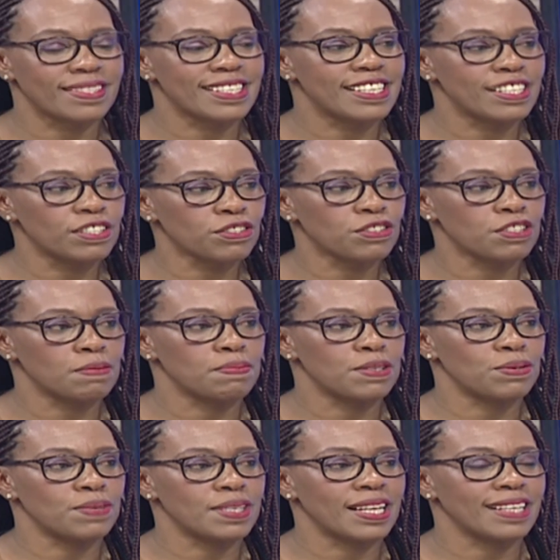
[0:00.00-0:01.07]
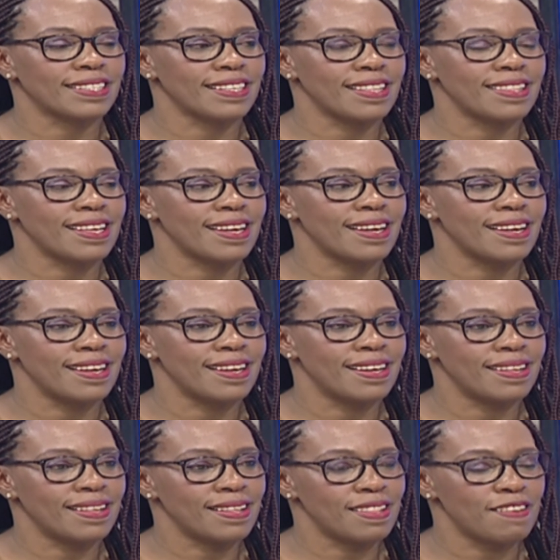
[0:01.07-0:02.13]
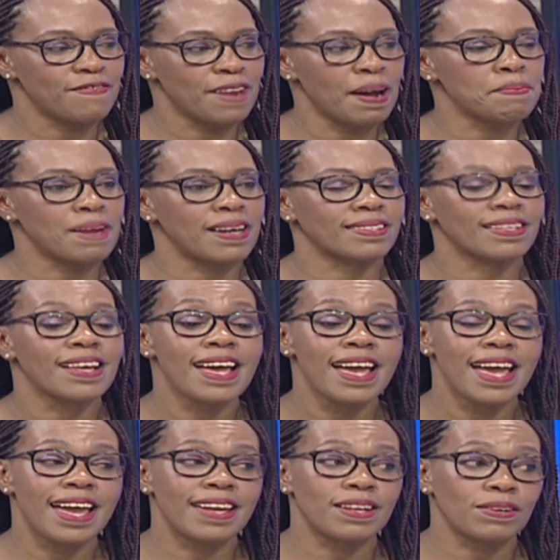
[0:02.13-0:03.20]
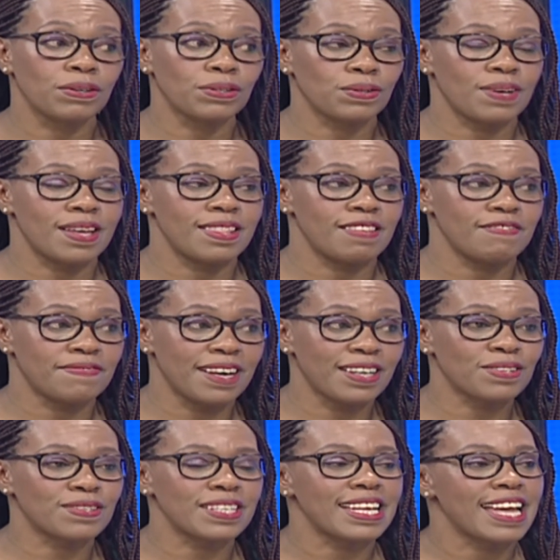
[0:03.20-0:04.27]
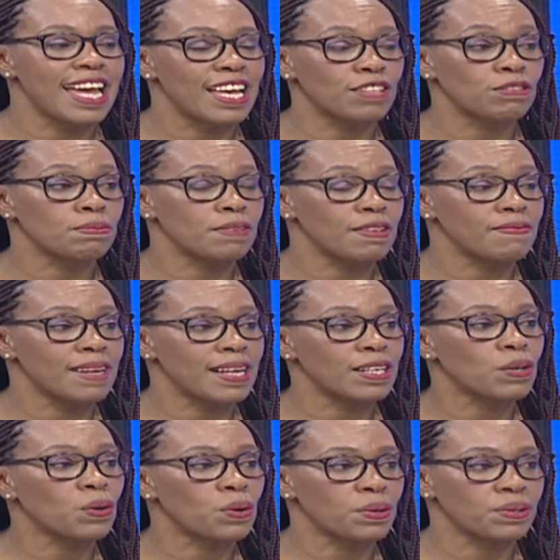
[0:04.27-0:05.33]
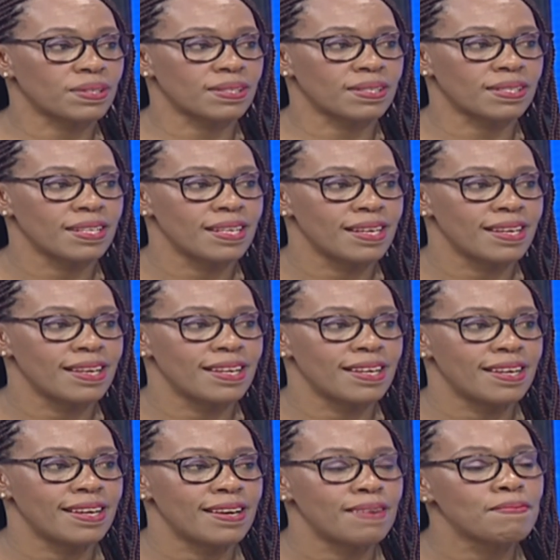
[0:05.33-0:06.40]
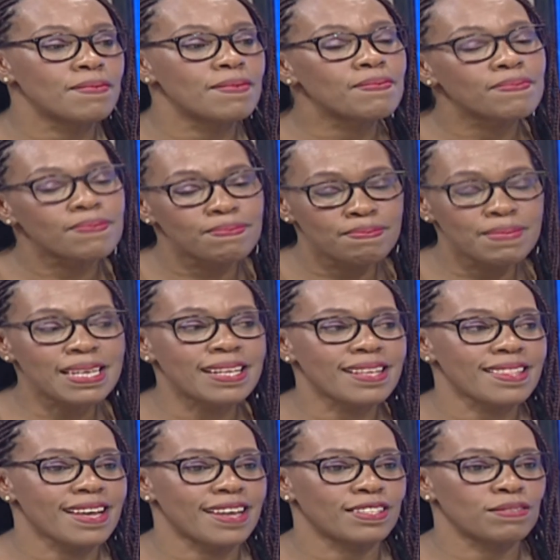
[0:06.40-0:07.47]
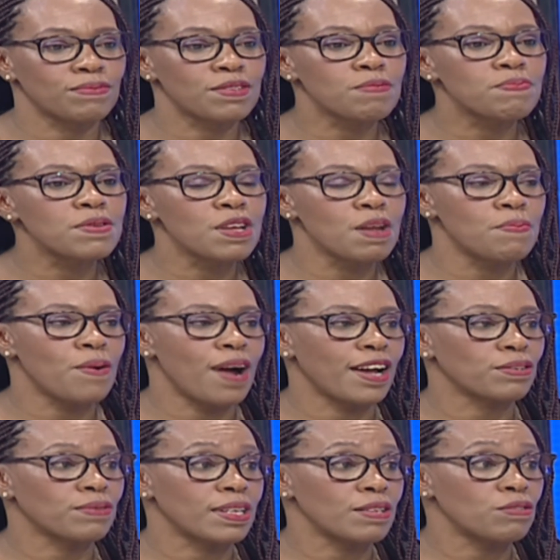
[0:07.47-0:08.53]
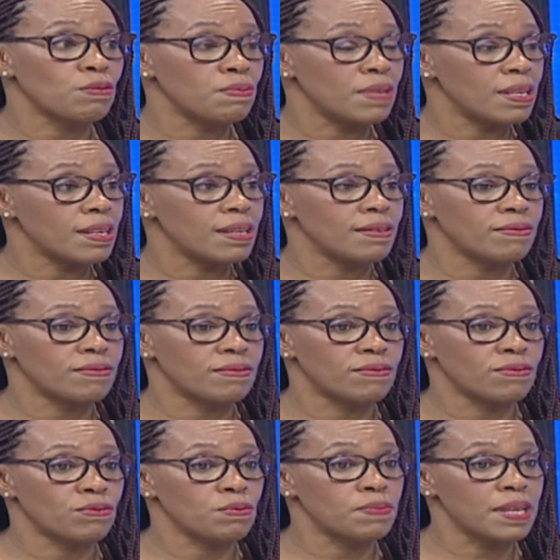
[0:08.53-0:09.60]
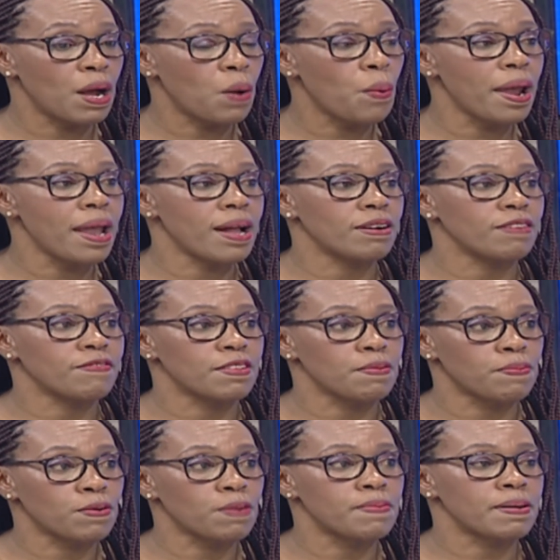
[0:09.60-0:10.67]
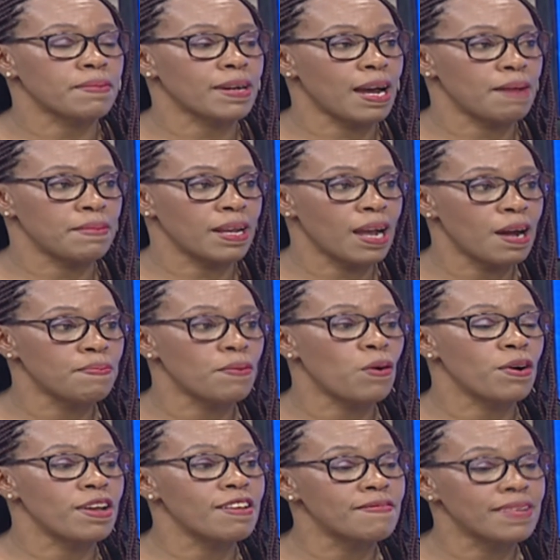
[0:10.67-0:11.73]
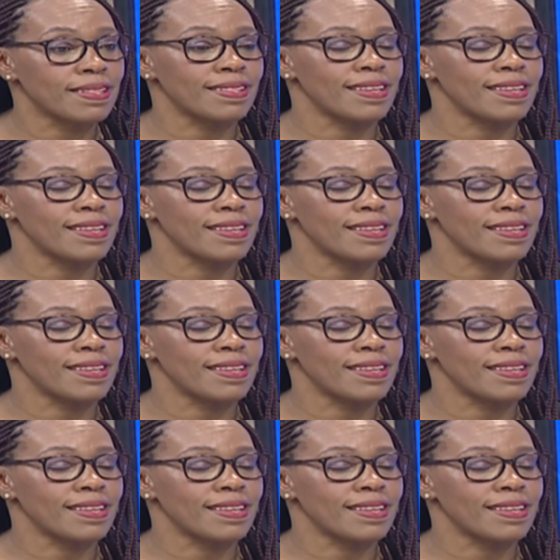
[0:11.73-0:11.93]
relationship between us and the farmers, and also in the factory, has to be very close. Meaning that we'll be able actually to be aware of the problem coming up, or even